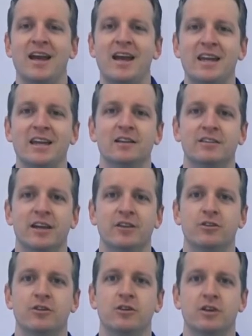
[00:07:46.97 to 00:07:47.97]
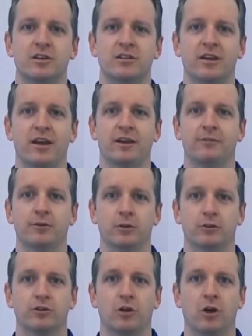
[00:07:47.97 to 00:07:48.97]
Any attention you can take for
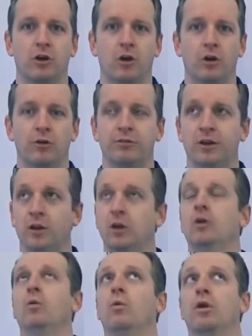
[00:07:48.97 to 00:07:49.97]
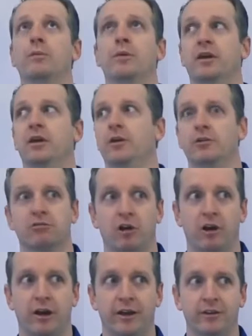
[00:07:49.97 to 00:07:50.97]
your child off, what am I going to
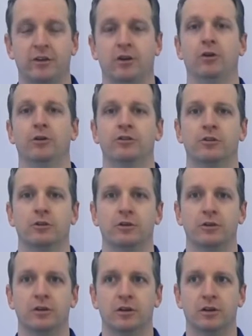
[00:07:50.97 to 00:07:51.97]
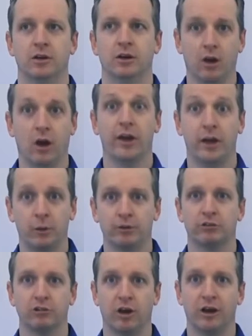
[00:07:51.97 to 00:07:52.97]
write, onto, oh, I know what
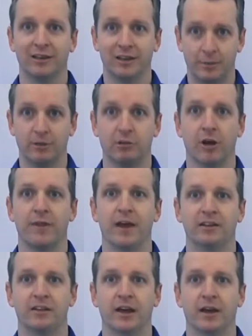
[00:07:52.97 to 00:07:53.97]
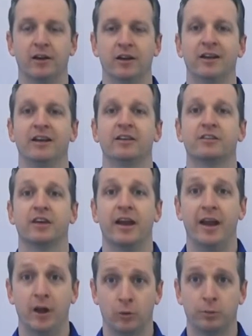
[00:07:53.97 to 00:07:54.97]
to write, let me write that down, is going
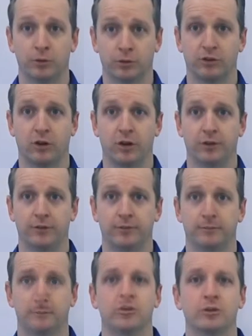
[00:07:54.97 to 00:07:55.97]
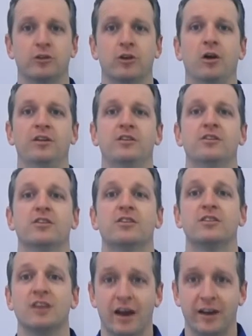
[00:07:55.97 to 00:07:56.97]
to help your child. When your child is just
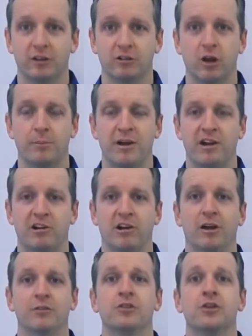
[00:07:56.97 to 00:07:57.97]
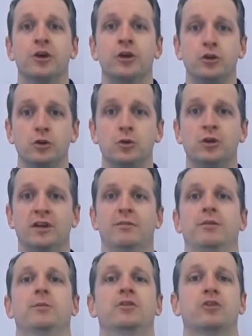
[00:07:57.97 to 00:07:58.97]
starting to write paragraphs, you
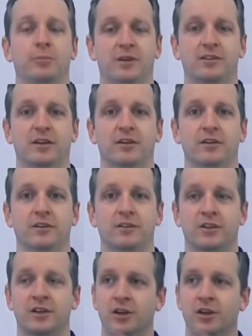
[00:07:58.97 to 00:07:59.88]
give them the topic sentence.